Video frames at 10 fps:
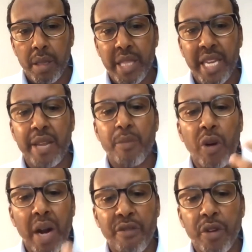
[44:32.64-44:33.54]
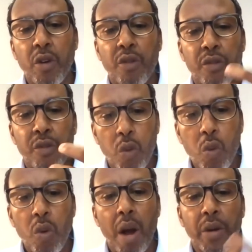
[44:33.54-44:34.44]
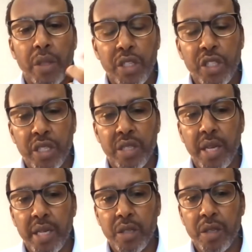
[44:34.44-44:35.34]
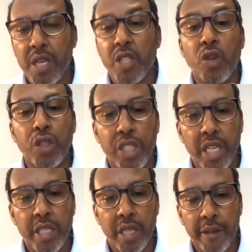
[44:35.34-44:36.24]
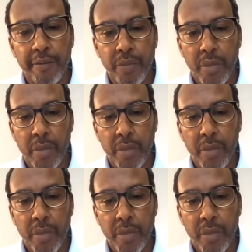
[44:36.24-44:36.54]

The demographic of who our teachers is not changing.